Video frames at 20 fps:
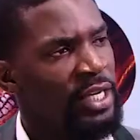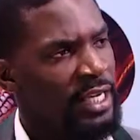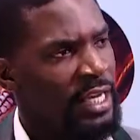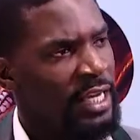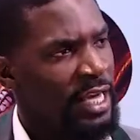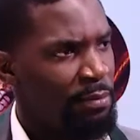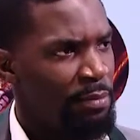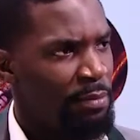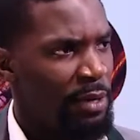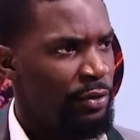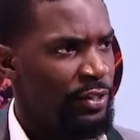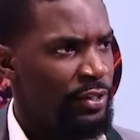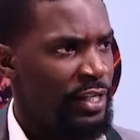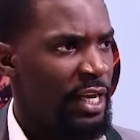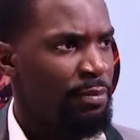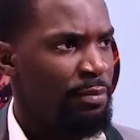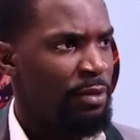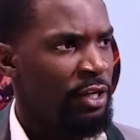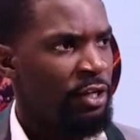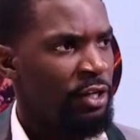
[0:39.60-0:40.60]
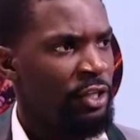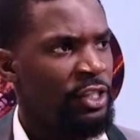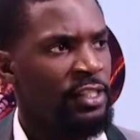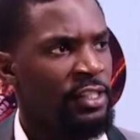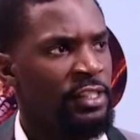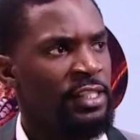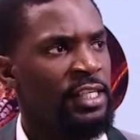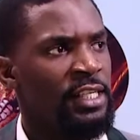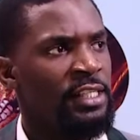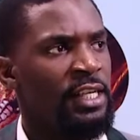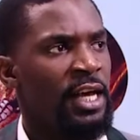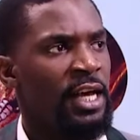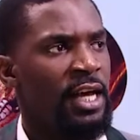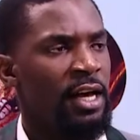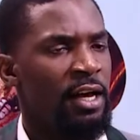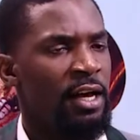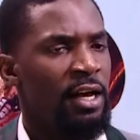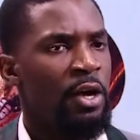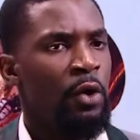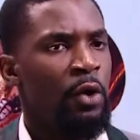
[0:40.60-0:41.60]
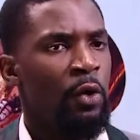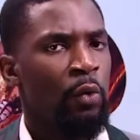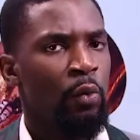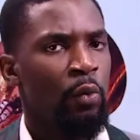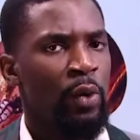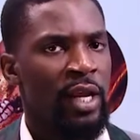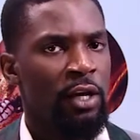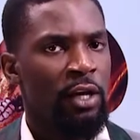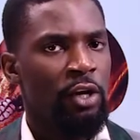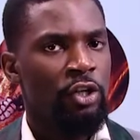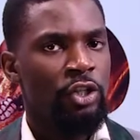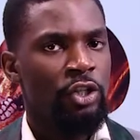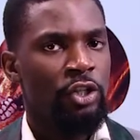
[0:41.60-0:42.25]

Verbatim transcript: care about that because she sees her weight loss